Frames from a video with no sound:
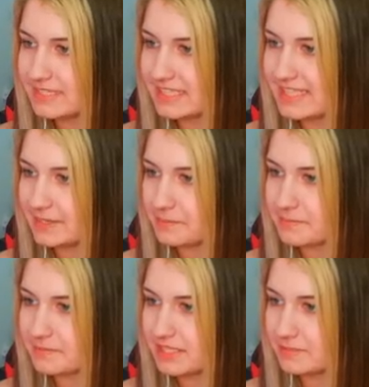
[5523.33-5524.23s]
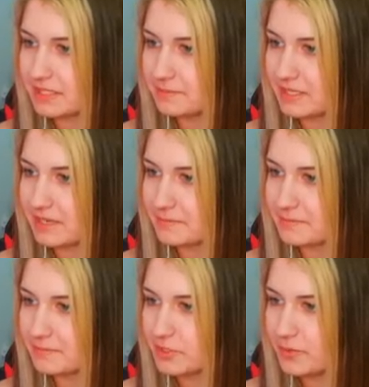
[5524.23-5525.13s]
Get him. Get him, get him, get him.
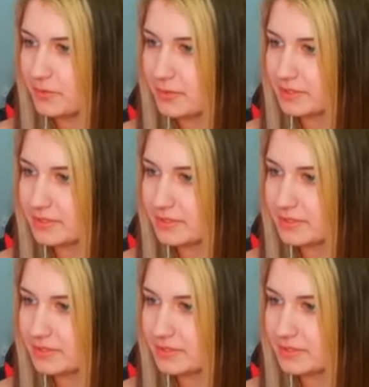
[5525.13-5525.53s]
Go!